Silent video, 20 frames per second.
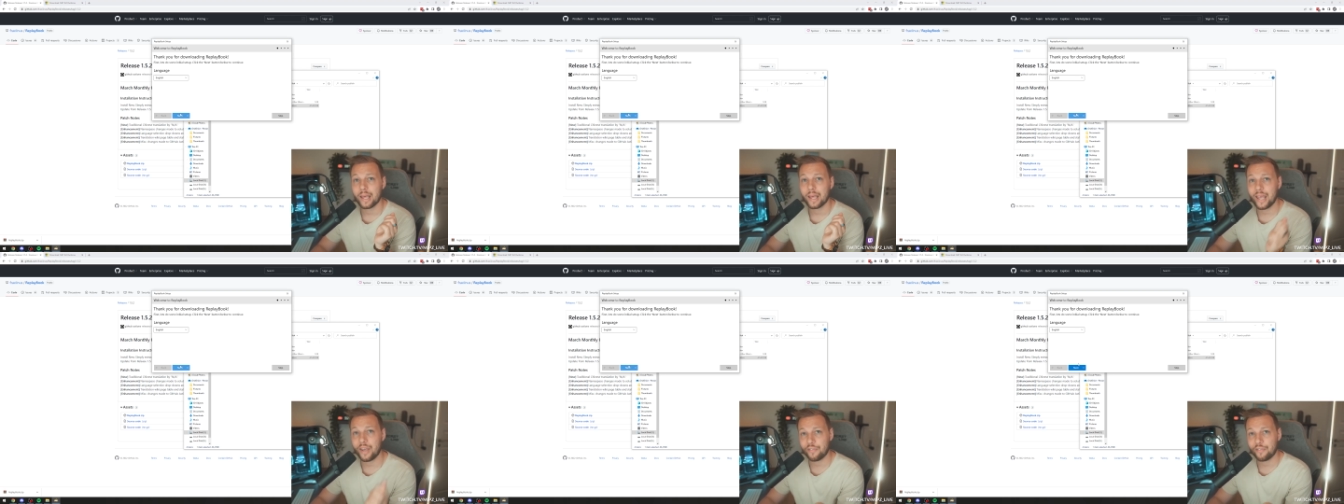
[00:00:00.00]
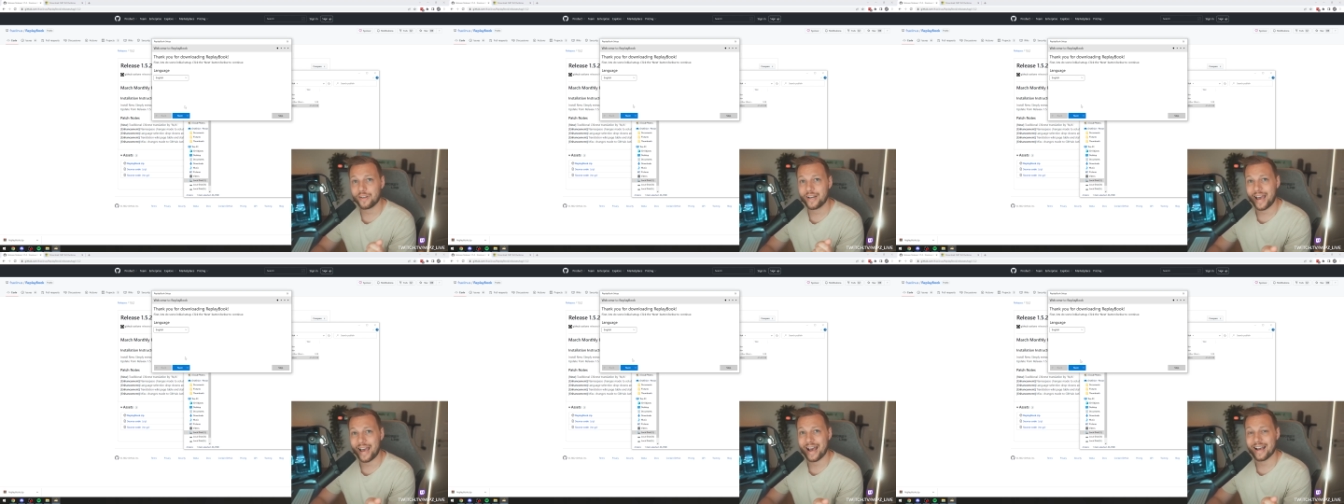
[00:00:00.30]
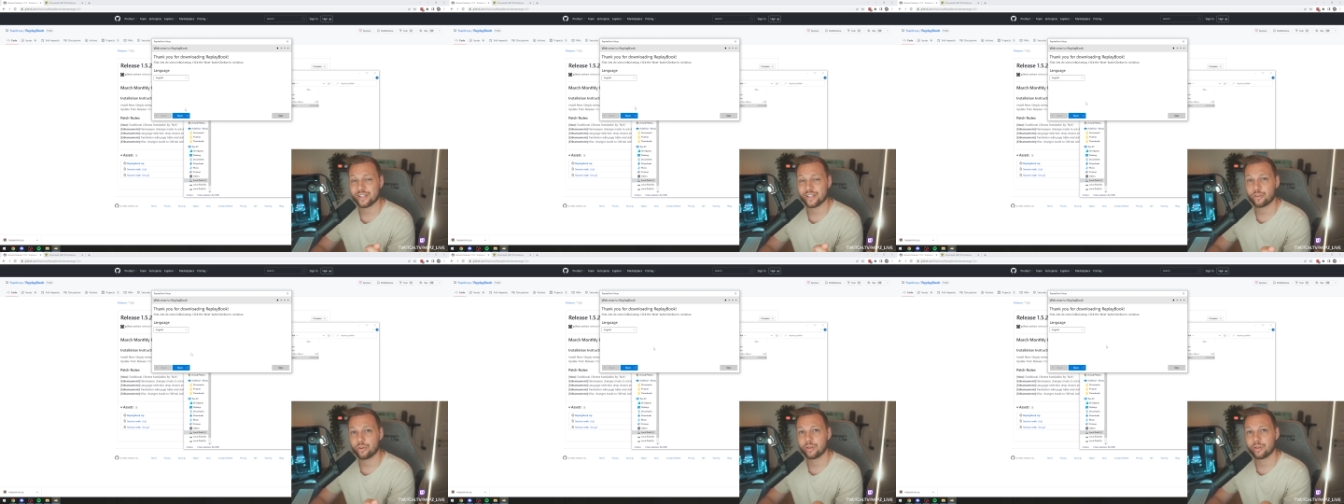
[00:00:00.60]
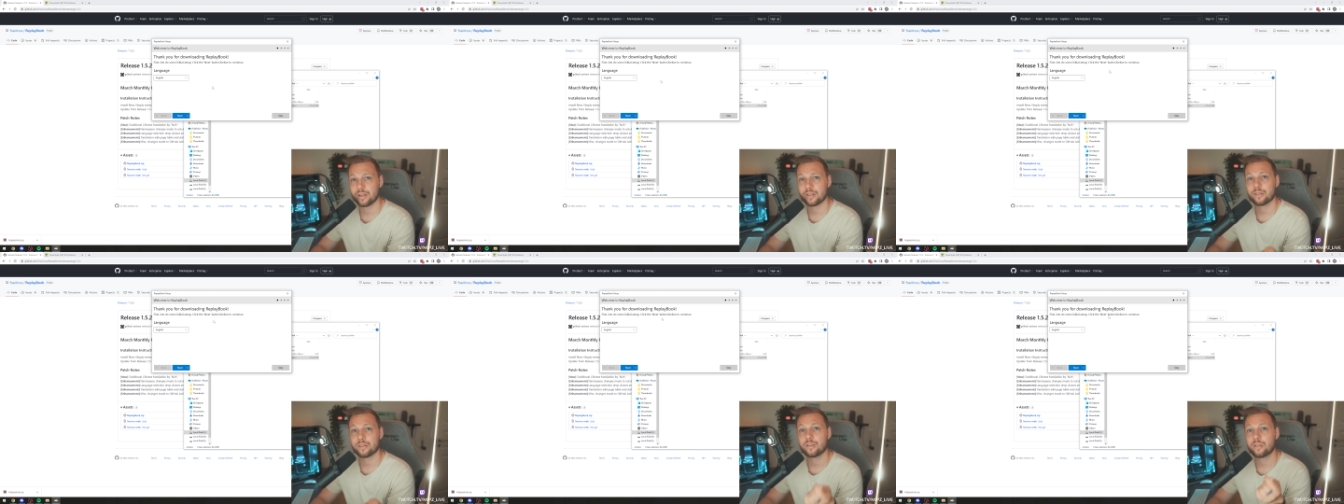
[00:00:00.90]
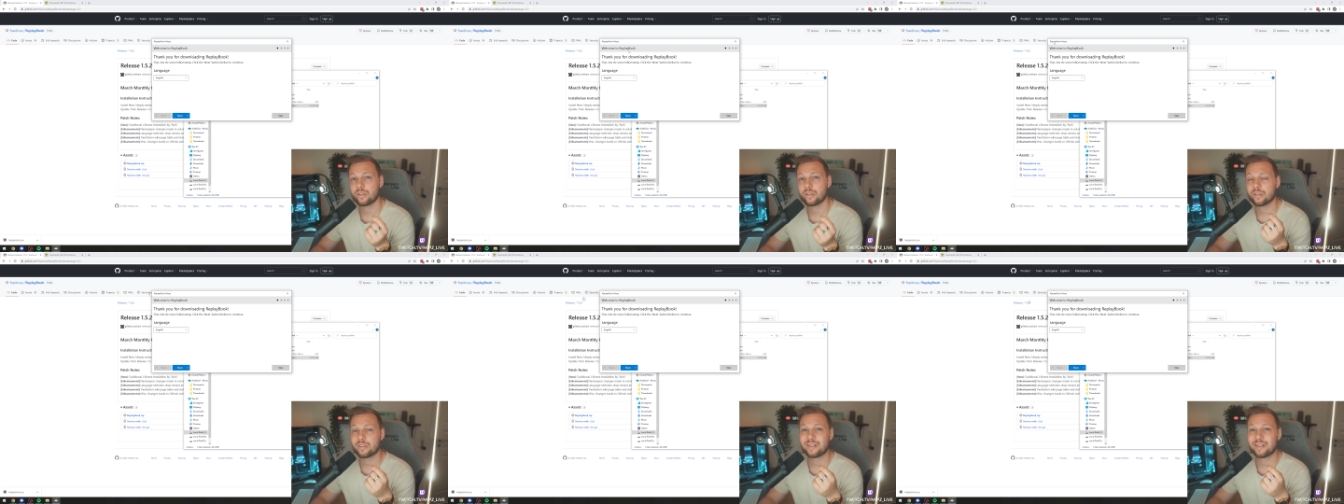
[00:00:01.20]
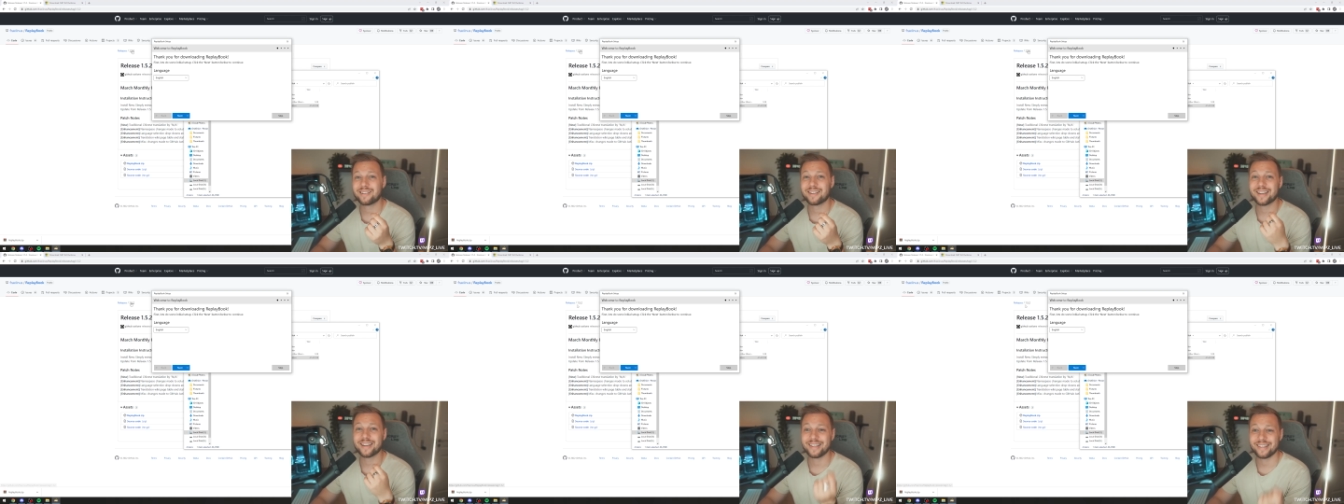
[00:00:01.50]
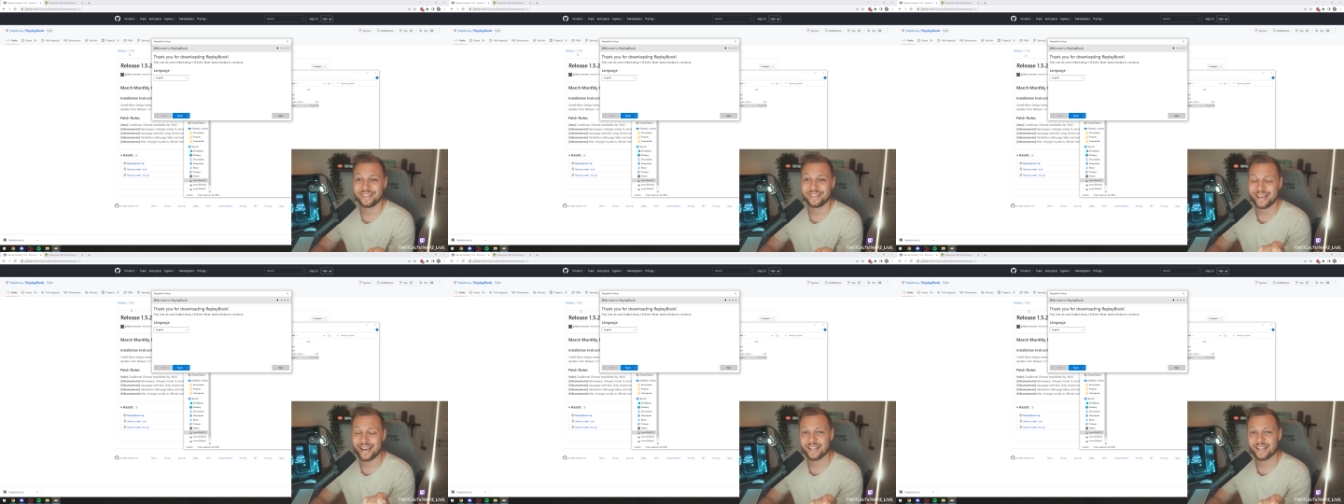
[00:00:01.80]
If it asks you this, just click
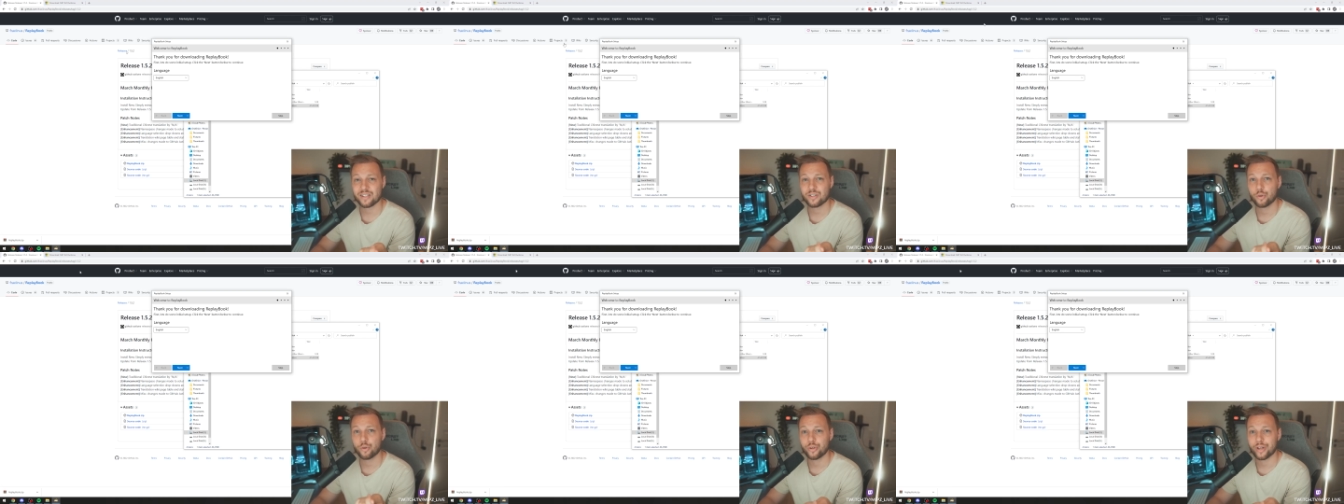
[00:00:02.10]
yes to